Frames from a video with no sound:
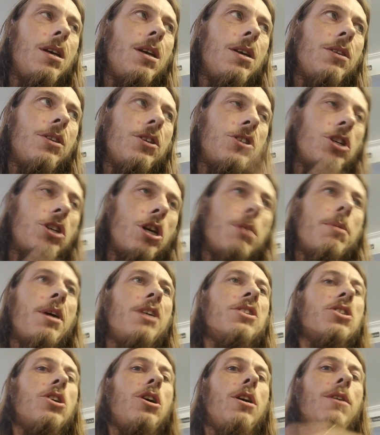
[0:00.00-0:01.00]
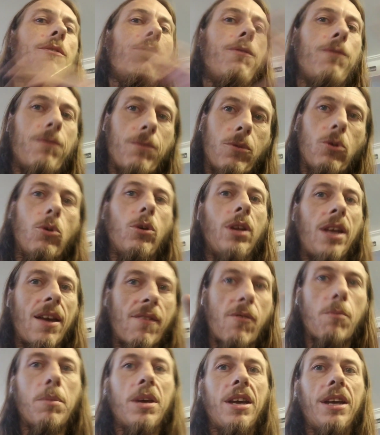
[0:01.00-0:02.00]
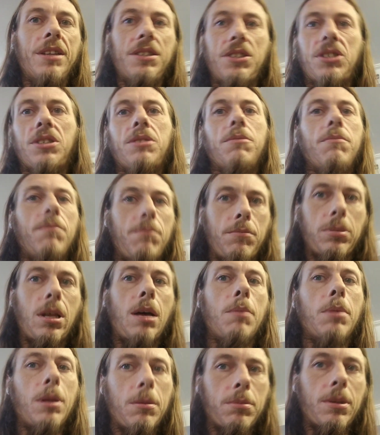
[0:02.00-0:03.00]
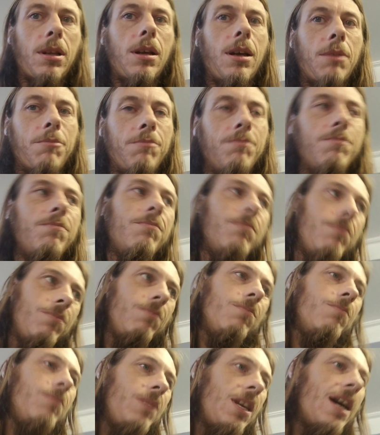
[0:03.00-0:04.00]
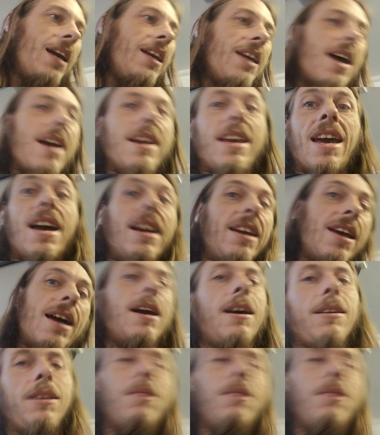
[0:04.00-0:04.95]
the turbos off, all the other bits, blah, blah, blah. Yada, yada, yada, yada.